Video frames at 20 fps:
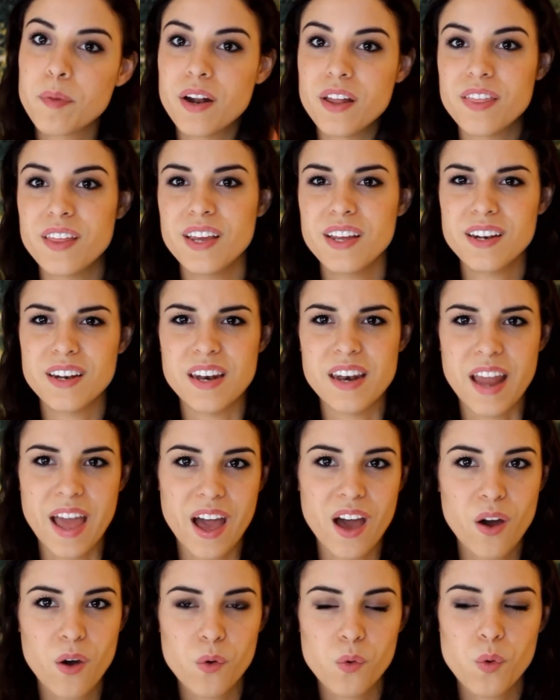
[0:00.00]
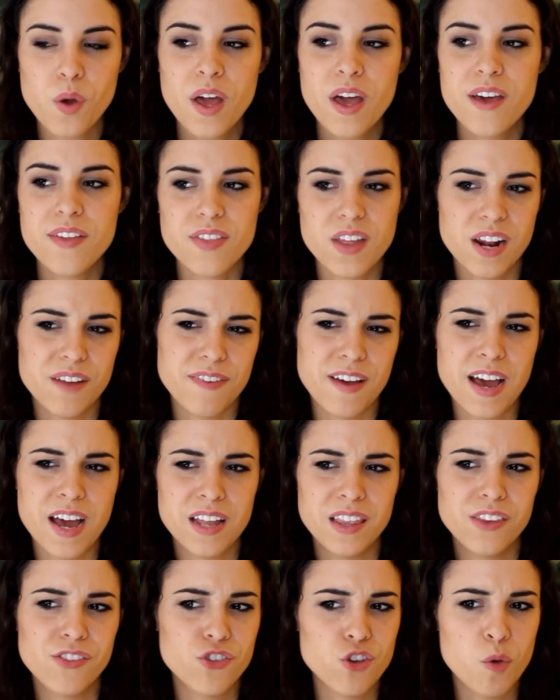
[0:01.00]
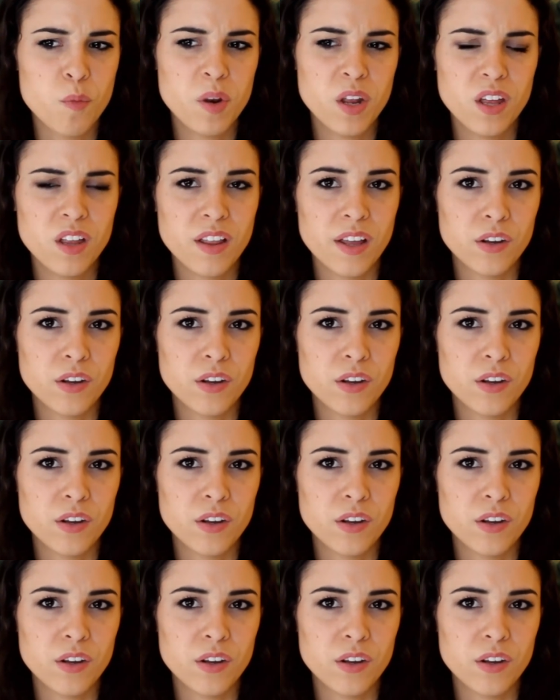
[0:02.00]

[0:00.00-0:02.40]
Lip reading: but I think now that I've had so many